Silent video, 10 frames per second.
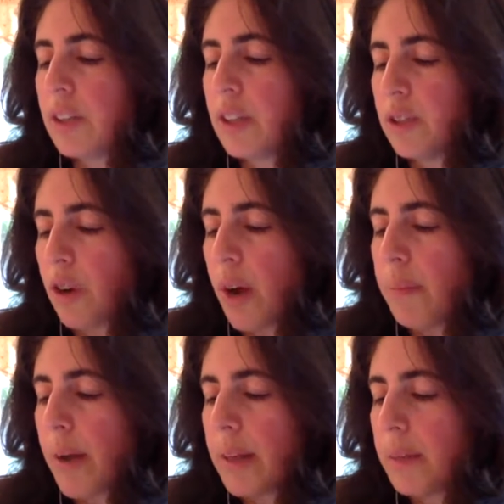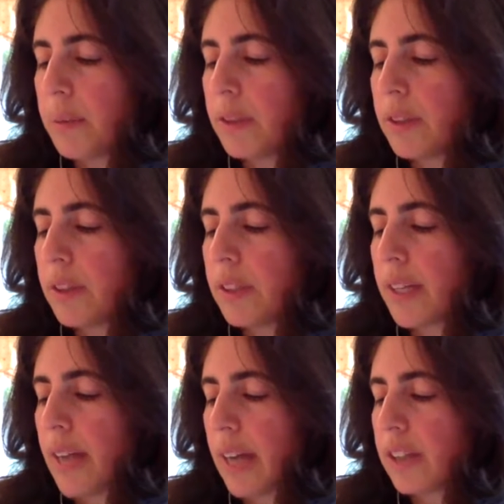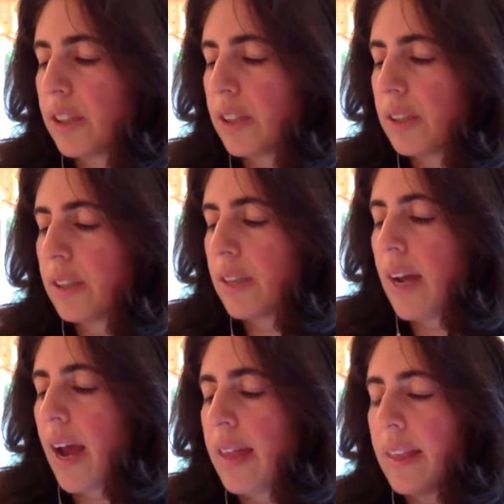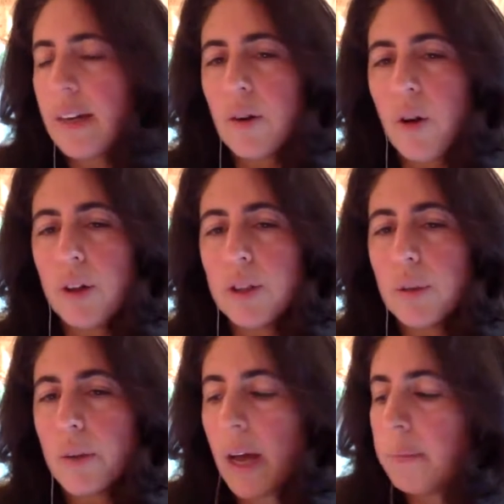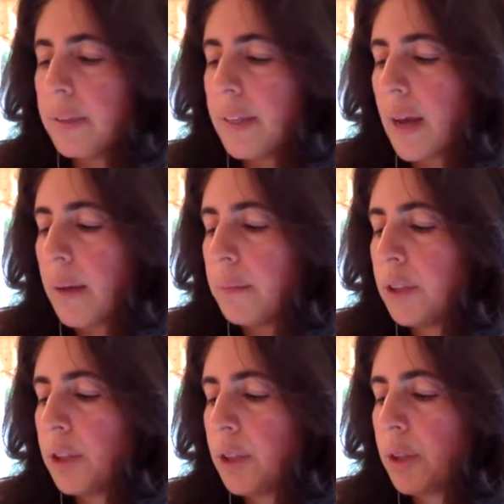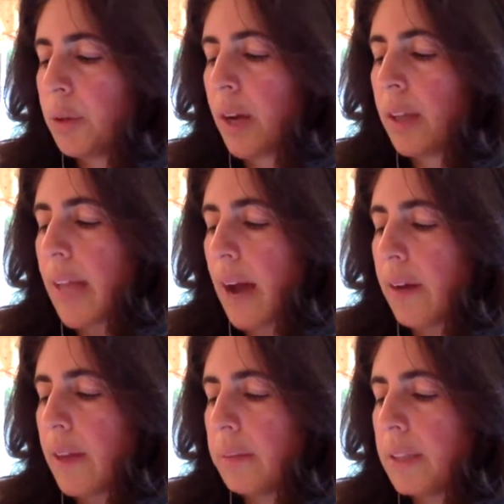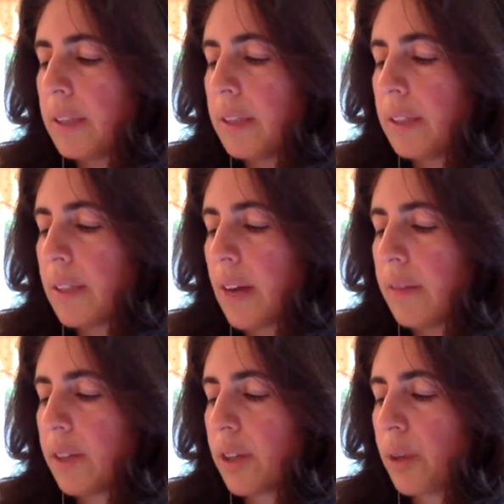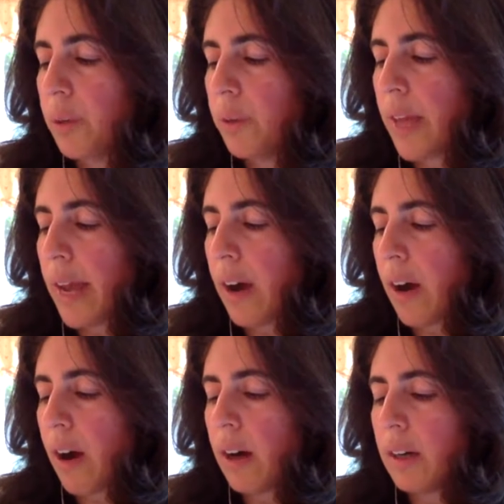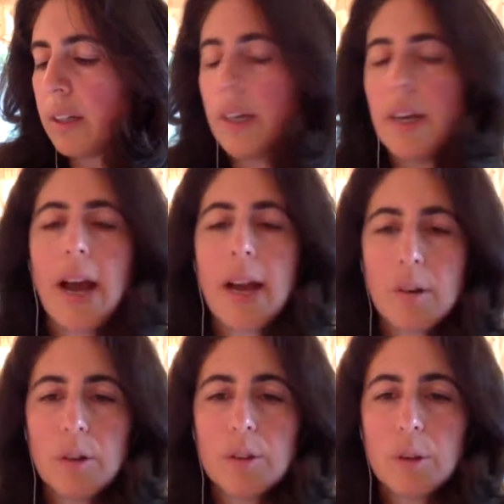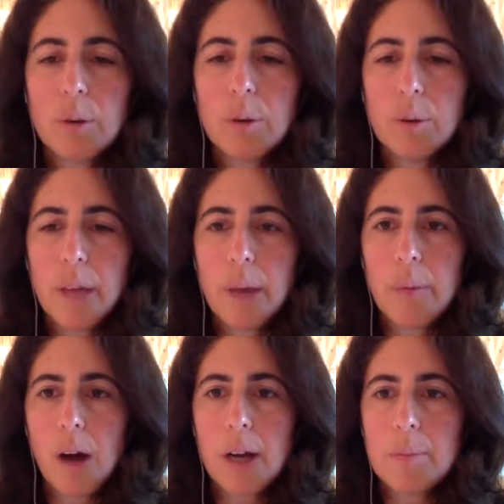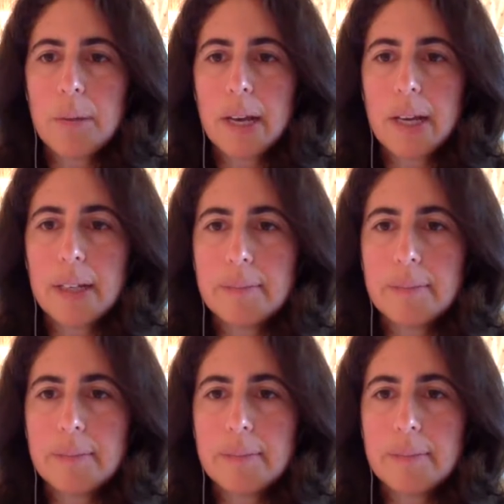to draw upon the personal connections. And then it also helps them to allow them to discover who they are and also who they want to be.